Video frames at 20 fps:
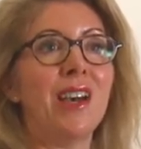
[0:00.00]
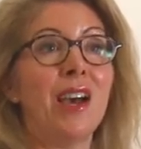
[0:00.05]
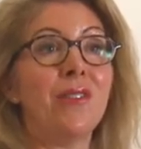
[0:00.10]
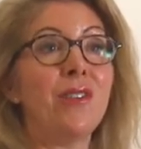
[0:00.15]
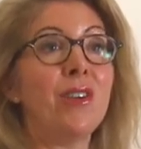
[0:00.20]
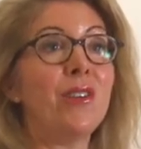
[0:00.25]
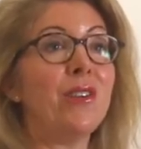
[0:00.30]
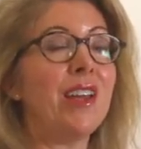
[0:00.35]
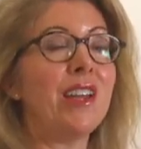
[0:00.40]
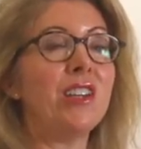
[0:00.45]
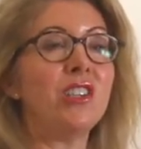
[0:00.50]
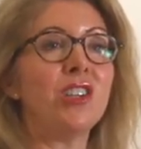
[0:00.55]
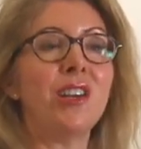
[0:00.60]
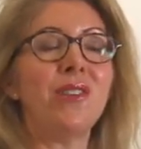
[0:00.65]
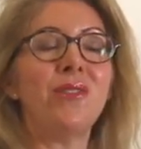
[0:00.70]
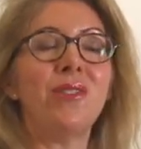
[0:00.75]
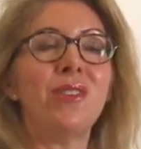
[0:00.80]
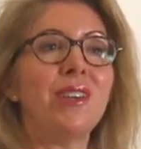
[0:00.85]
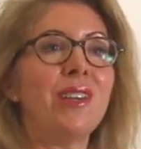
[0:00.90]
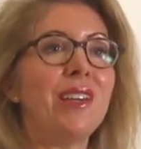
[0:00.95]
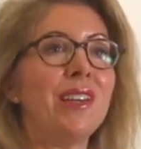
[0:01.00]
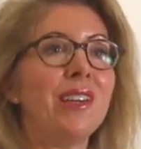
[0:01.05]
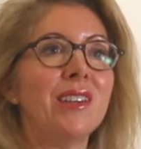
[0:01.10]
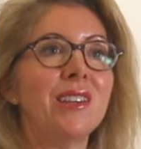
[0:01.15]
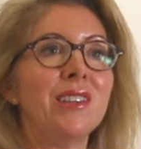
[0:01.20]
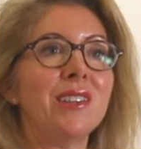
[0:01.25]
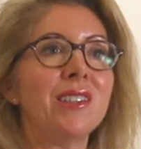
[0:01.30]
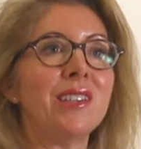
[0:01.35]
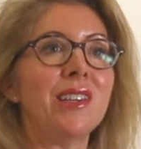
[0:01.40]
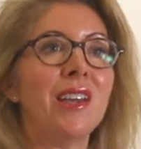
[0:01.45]
I've known AJ for
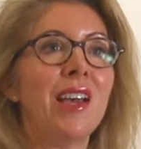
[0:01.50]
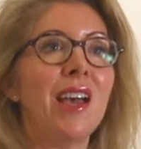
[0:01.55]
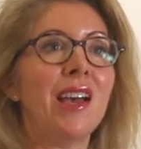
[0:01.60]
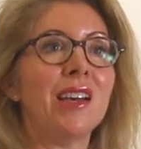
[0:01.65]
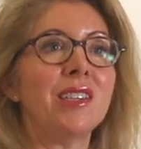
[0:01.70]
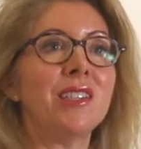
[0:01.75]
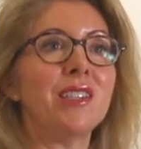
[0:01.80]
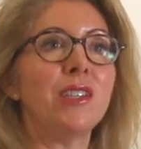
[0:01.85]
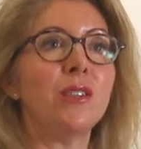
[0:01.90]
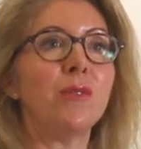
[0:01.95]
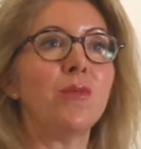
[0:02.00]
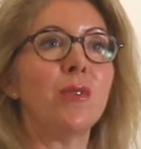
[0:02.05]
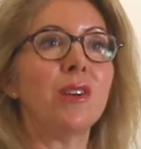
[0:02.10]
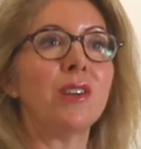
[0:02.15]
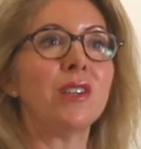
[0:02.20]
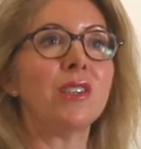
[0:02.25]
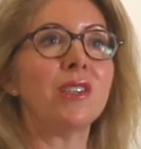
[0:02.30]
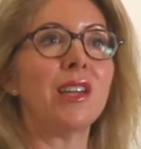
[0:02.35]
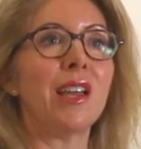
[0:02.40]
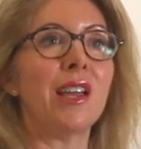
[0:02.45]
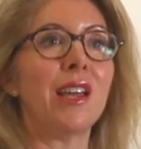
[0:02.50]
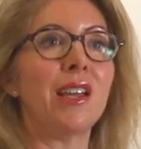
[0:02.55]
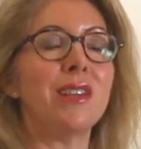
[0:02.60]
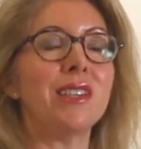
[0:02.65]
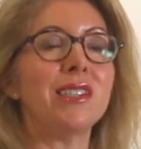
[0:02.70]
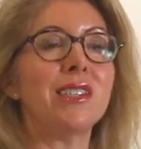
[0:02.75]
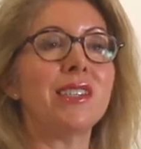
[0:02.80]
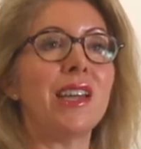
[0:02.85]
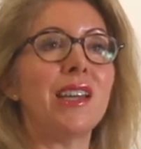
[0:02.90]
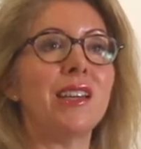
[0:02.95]
years, as he's worked
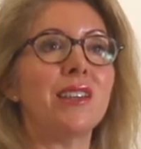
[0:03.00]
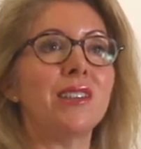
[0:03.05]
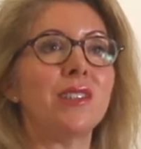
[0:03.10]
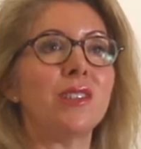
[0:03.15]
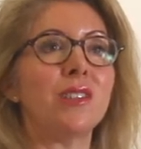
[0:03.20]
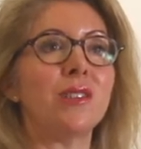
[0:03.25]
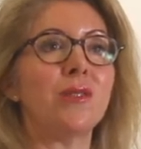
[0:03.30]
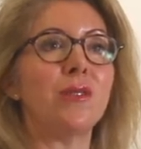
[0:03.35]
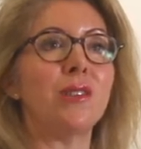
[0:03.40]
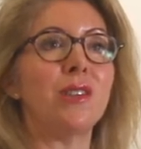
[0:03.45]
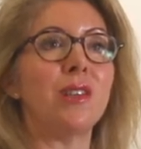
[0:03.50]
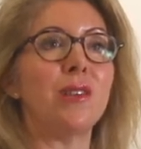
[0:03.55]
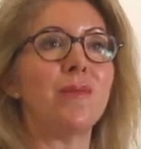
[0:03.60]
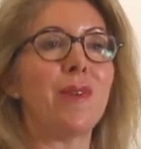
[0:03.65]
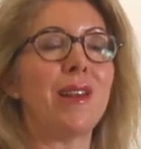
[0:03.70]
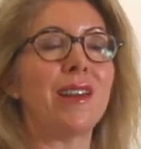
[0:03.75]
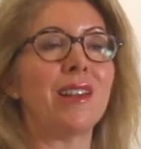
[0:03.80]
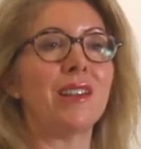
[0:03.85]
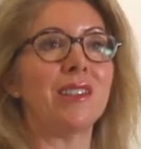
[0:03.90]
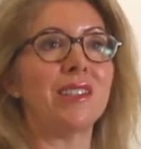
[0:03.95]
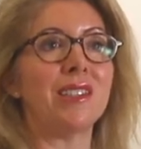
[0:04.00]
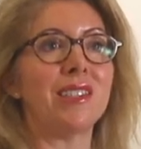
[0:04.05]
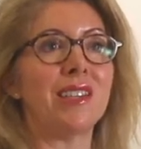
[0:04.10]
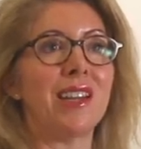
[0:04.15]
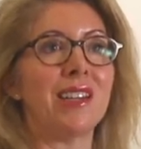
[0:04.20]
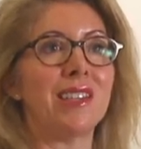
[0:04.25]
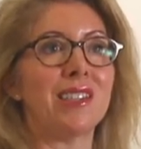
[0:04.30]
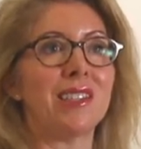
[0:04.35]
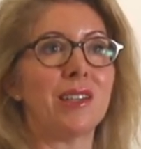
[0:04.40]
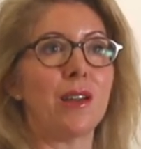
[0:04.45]
in sales within medical
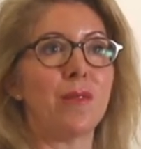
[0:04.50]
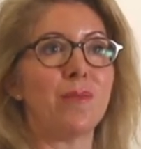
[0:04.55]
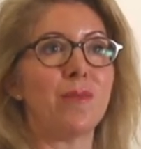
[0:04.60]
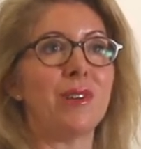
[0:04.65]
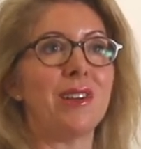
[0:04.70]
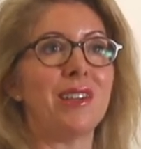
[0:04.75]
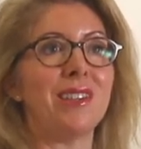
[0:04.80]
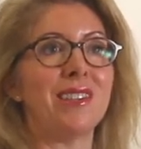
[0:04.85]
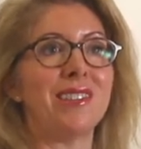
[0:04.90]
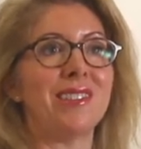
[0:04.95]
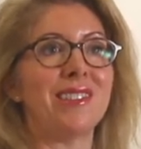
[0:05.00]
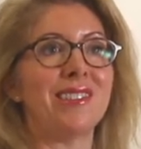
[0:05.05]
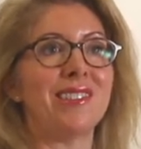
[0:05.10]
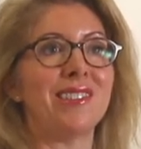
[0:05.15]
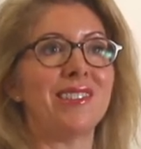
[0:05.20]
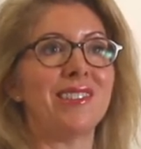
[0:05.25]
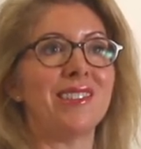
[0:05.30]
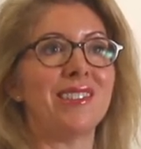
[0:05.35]
aesthetics companies,